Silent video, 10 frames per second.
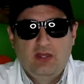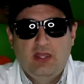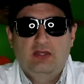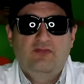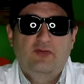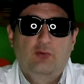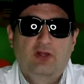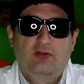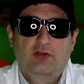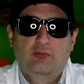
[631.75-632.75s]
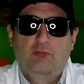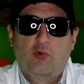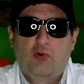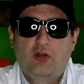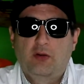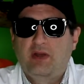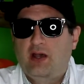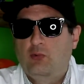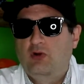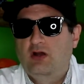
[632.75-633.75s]
And if you want to learn more
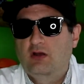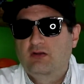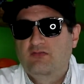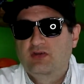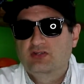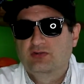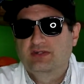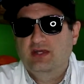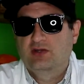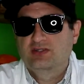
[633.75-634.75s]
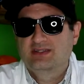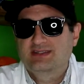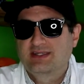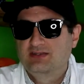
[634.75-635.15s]
about what artificial intelligence can